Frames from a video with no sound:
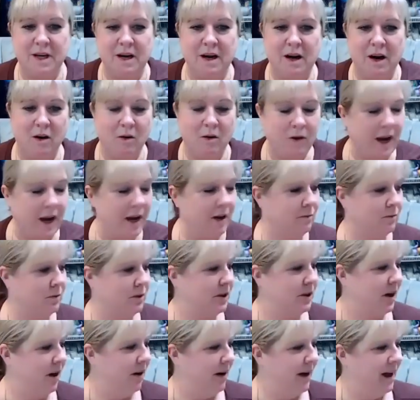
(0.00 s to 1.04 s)
All right, well,
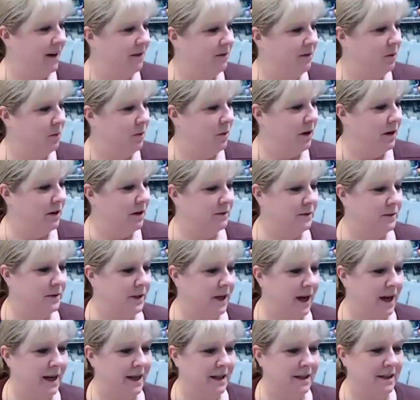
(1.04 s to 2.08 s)
y'all have a wonderful
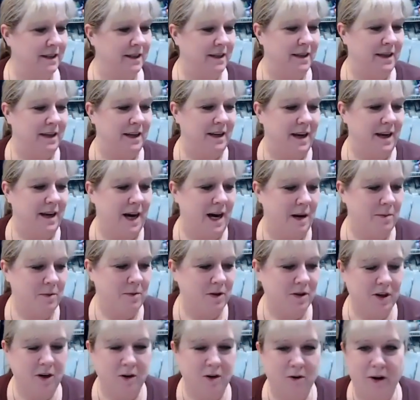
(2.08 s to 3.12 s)
night. I'm
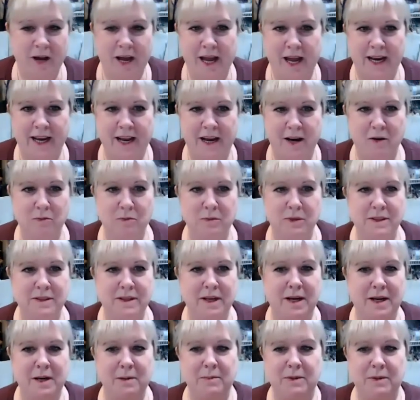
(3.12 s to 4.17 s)
going to go hang out with
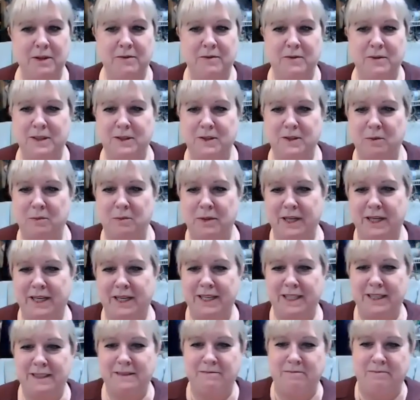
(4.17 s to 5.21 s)
hubby for a little
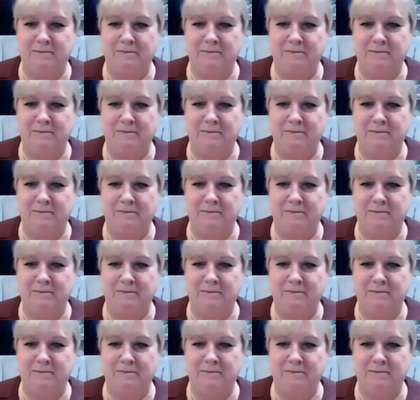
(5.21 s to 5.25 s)
bit.